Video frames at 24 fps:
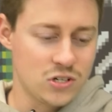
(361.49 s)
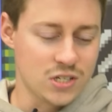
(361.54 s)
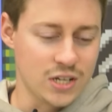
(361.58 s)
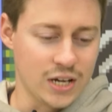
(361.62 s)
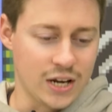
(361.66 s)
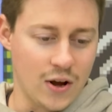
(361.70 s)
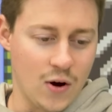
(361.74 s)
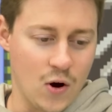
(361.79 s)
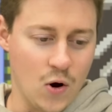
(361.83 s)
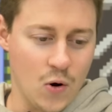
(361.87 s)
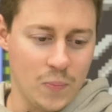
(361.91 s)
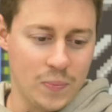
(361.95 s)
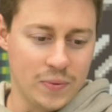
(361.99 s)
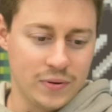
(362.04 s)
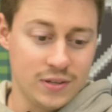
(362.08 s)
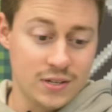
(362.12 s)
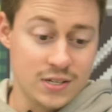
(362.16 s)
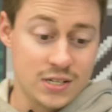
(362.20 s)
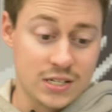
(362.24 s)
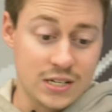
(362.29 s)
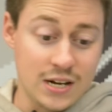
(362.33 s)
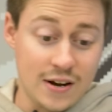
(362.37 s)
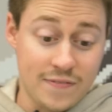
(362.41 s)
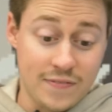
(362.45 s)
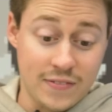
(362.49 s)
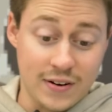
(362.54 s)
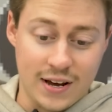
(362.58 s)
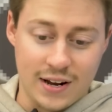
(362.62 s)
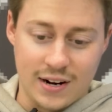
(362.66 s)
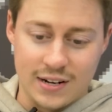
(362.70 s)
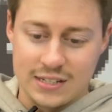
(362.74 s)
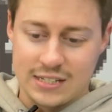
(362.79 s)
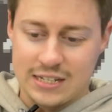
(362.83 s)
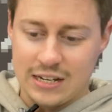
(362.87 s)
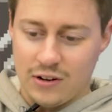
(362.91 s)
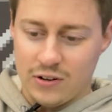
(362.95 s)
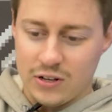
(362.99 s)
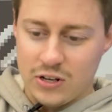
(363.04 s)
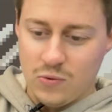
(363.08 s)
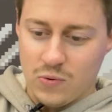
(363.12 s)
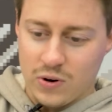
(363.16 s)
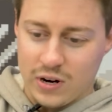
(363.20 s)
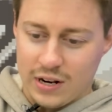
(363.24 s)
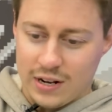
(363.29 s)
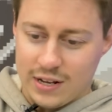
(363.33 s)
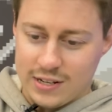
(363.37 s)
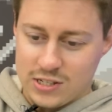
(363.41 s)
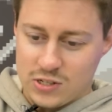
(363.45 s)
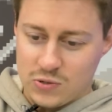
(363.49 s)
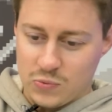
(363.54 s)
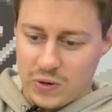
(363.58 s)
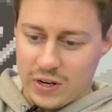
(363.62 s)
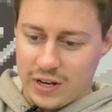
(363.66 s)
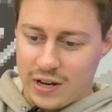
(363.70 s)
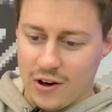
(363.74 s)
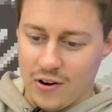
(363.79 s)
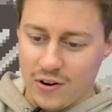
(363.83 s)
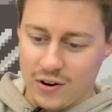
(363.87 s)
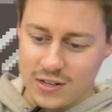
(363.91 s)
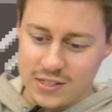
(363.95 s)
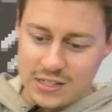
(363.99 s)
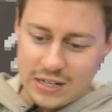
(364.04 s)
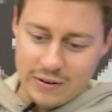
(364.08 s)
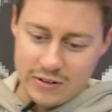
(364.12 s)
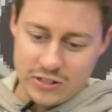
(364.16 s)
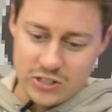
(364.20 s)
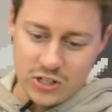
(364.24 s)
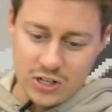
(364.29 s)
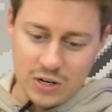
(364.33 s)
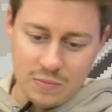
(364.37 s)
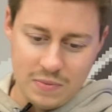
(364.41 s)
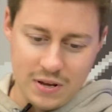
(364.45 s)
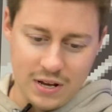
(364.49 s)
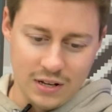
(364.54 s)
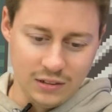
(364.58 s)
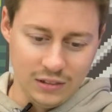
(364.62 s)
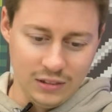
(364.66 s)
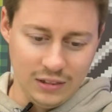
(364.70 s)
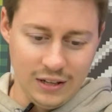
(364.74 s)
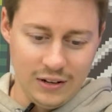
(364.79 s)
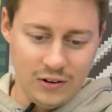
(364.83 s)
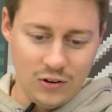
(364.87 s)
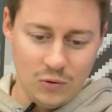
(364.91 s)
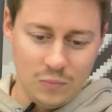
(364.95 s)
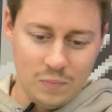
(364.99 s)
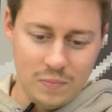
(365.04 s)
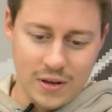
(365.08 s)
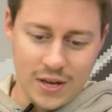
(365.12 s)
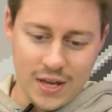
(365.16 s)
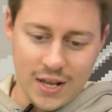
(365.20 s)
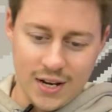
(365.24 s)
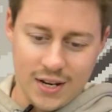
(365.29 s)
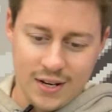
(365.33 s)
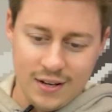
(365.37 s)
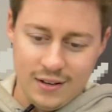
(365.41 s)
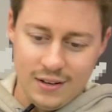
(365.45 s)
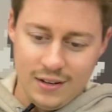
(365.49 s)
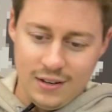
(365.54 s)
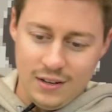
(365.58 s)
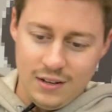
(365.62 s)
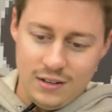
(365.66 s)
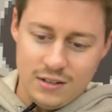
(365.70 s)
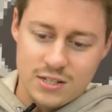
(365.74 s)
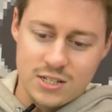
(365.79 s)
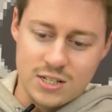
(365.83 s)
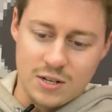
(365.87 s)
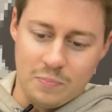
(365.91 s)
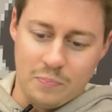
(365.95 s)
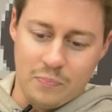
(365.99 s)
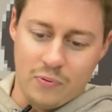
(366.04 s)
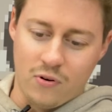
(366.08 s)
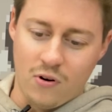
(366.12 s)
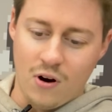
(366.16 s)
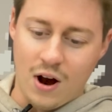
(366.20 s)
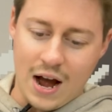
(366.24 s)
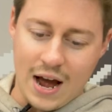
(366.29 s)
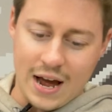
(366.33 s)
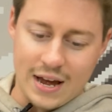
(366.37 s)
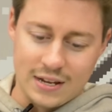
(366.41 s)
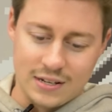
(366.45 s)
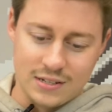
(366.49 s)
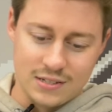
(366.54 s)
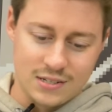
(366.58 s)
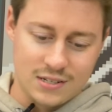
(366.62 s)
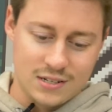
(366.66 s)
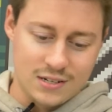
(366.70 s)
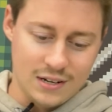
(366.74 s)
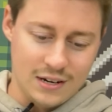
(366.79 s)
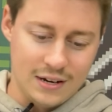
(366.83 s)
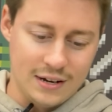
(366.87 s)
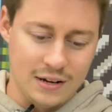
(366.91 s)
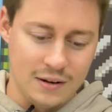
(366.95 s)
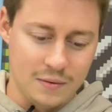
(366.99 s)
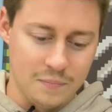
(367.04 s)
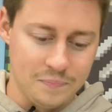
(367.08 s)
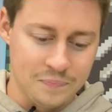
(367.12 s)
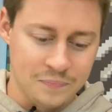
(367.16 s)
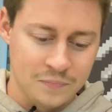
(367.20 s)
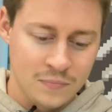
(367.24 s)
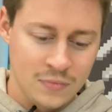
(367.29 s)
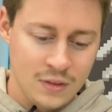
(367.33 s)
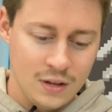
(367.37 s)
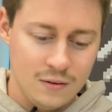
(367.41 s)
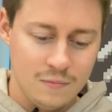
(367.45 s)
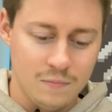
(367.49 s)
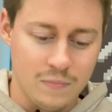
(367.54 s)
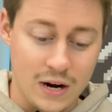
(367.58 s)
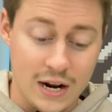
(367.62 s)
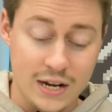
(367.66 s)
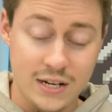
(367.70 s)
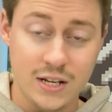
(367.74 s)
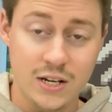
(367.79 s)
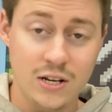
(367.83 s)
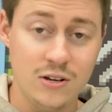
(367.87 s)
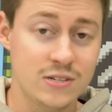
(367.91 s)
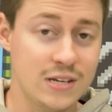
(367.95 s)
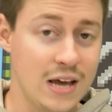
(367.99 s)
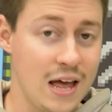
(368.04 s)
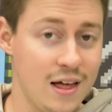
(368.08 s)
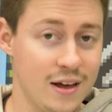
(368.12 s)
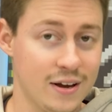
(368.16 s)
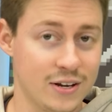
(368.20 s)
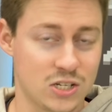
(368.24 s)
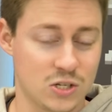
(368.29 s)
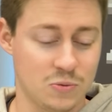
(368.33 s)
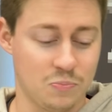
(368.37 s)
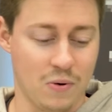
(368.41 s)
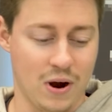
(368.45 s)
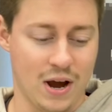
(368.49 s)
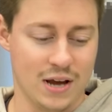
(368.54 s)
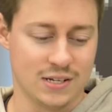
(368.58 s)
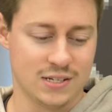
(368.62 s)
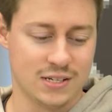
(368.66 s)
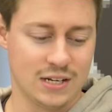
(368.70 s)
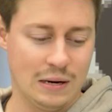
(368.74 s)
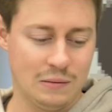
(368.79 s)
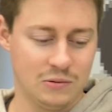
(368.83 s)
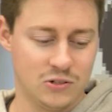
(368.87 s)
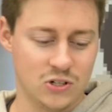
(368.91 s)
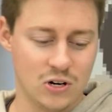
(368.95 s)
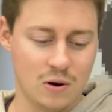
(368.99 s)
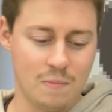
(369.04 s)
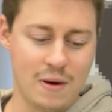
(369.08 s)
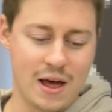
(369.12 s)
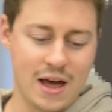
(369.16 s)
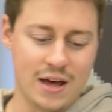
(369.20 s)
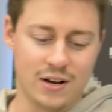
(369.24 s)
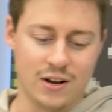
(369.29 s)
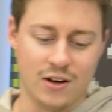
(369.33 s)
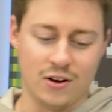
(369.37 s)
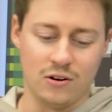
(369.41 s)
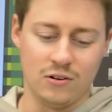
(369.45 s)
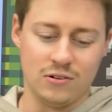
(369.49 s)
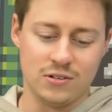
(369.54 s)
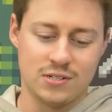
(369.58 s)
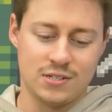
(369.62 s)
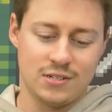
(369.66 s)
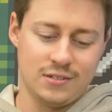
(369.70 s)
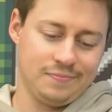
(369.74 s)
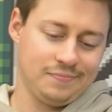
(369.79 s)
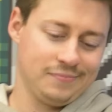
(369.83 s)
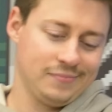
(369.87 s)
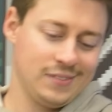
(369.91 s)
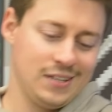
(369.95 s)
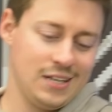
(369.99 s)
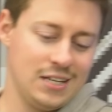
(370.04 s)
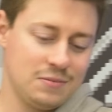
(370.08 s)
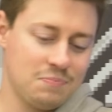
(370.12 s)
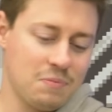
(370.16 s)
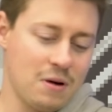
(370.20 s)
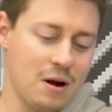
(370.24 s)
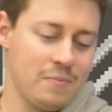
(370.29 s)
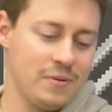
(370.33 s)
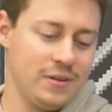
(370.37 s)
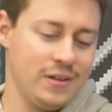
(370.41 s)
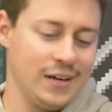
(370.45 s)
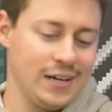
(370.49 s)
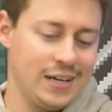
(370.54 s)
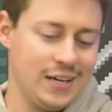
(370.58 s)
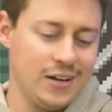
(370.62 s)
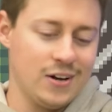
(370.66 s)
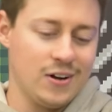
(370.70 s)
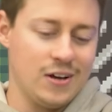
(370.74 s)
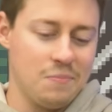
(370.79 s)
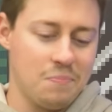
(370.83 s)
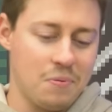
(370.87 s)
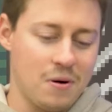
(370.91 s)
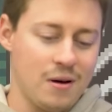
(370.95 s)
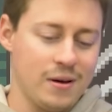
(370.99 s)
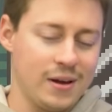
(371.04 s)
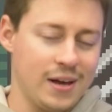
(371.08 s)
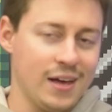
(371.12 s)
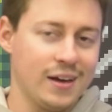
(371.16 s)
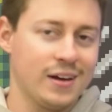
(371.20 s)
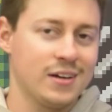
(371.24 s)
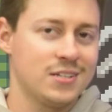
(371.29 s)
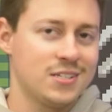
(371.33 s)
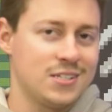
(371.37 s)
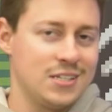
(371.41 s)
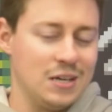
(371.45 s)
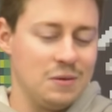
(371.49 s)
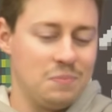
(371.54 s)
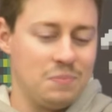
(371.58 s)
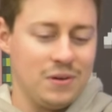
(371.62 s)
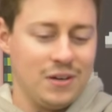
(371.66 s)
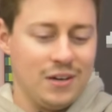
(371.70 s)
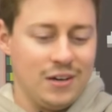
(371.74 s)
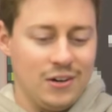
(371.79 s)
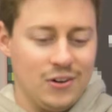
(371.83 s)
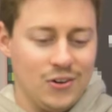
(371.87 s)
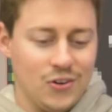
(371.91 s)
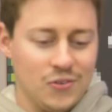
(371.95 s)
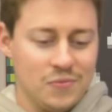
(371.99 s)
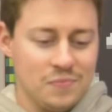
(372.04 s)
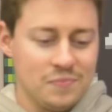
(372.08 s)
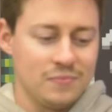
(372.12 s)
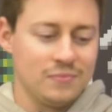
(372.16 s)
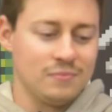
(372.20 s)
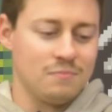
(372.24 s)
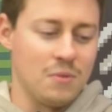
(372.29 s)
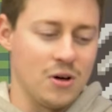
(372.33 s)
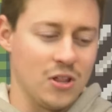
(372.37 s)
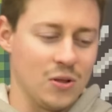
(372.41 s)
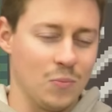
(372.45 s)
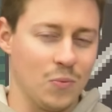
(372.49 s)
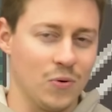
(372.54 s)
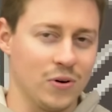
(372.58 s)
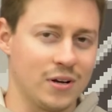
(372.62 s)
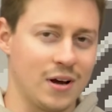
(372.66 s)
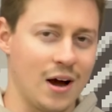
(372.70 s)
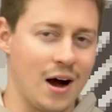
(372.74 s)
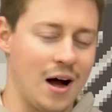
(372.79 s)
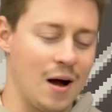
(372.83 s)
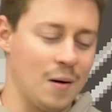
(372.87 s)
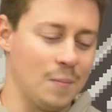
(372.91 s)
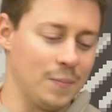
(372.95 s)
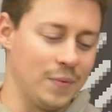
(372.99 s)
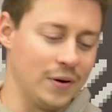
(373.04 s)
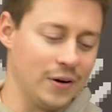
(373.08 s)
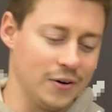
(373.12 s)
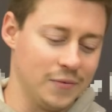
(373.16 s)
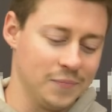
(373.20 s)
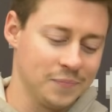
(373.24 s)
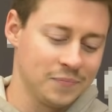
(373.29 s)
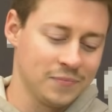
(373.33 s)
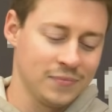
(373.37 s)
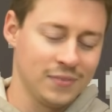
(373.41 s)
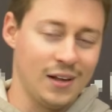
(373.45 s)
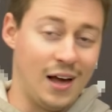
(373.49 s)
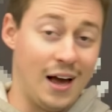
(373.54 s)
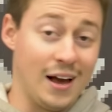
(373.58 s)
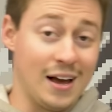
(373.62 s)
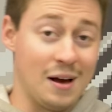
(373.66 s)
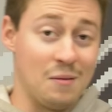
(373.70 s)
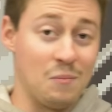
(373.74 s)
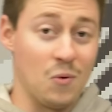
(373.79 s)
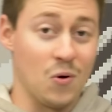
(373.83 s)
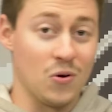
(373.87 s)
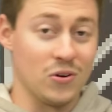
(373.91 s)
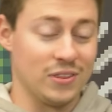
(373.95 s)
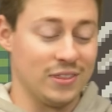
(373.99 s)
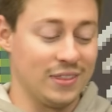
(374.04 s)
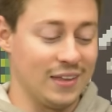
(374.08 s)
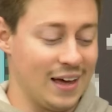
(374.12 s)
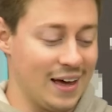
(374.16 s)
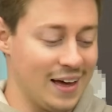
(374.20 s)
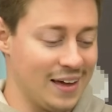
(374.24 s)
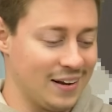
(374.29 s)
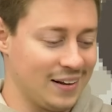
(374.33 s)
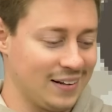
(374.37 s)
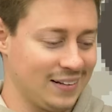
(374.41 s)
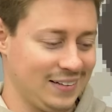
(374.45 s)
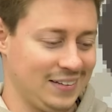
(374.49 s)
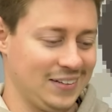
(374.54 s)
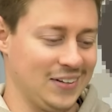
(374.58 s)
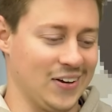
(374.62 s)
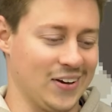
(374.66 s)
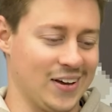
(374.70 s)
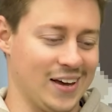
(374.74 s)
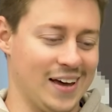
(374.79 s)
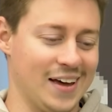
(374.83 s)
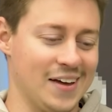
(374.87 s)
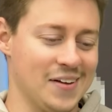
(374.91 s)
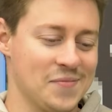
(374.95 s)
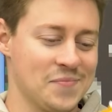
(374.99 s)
just like open this stuff and kind of tell you what it is that we go, because I want you to be a little bit surprised. Um, but I did use AliExpress, and I'm sure Matt knows, he's probably like, you know, he probably got like a C P U motherboard combo. I got more than that, okay?